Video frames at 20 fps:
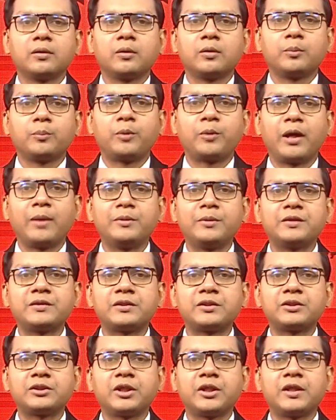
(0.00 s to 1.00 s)
Prime
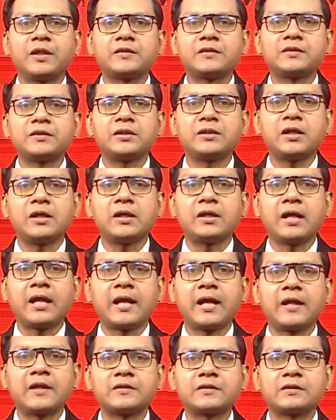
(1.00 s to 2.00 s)
Minister Sheikh Hasina
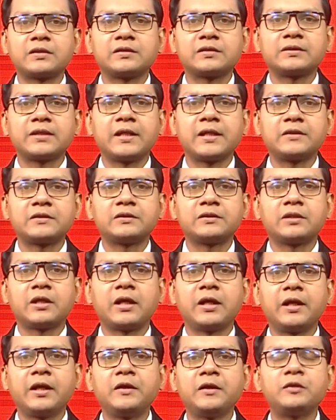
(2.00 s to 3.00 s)
has said
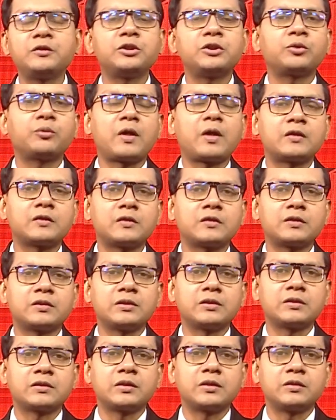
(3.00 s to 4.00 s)
the energy crisis
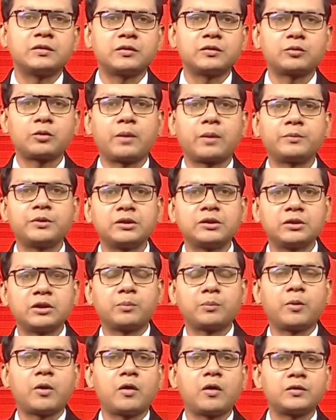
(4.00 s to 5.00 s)
is disrupting
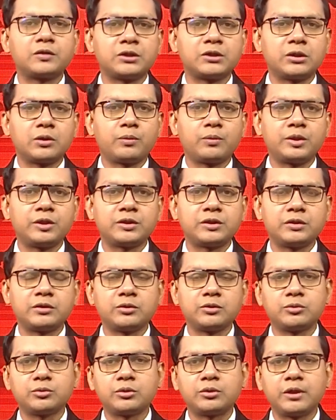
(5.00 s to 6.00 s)
the power generation
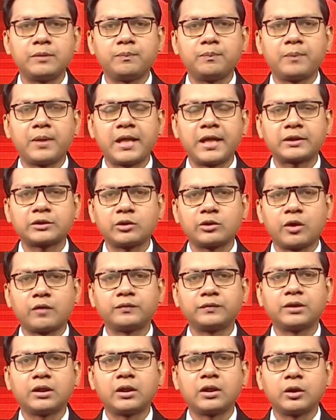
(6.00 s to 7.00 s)
due to the impact
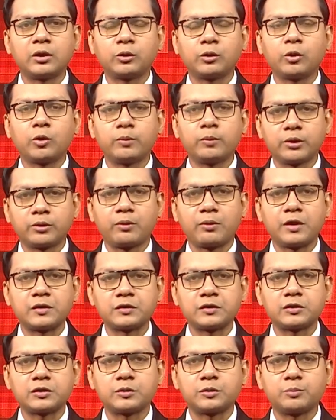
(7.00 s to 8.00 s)
of the global
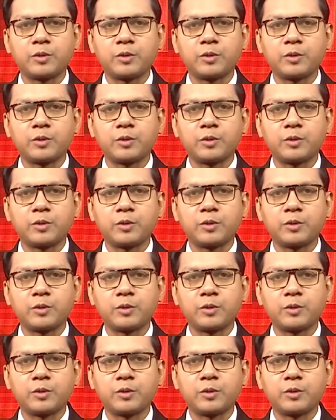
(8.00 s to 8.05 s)
crisis.